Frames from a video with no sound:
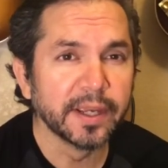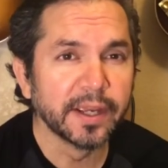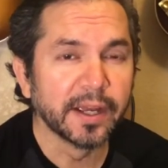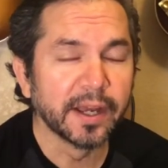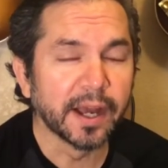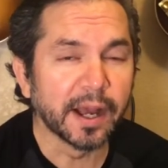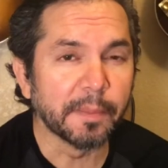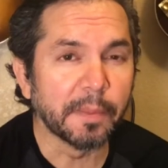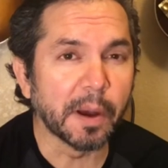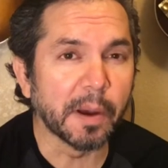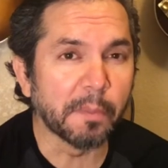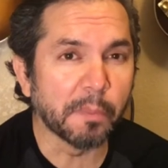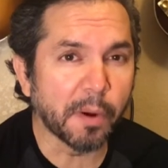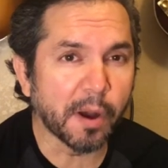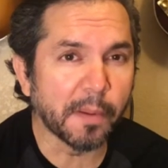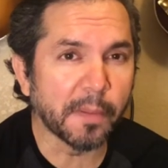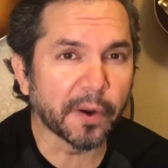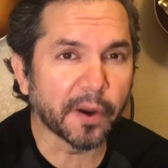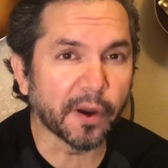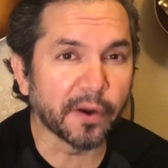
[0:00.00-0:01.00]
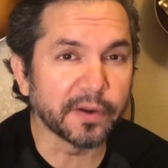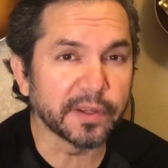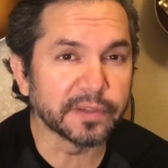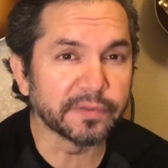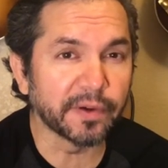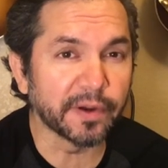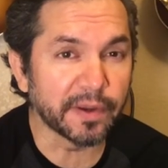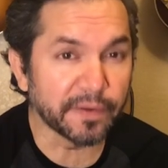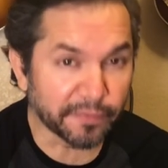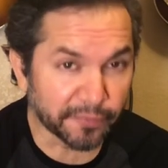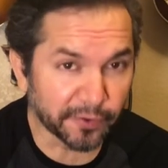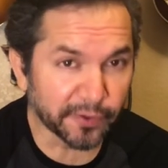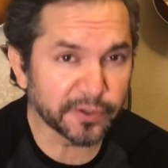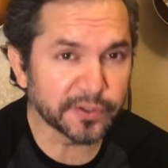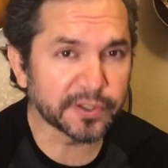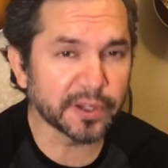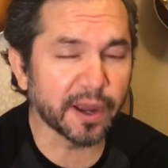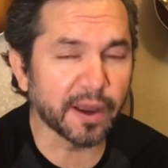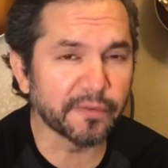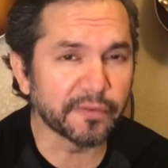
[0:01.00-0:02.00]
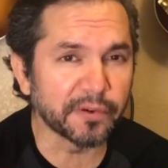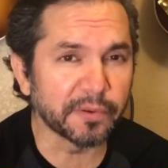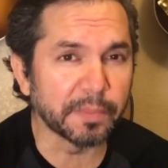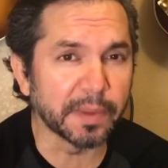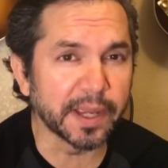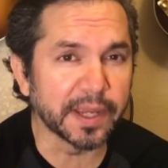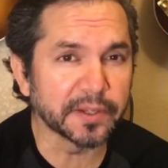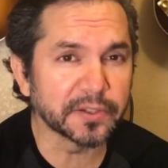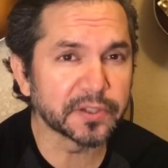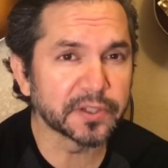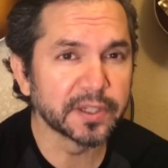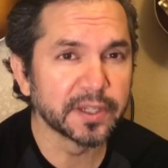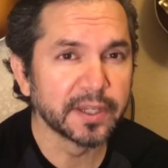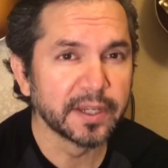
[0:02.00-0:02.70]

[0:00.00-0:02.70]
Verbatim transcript: about Paul McCartney's very first Hofner bass.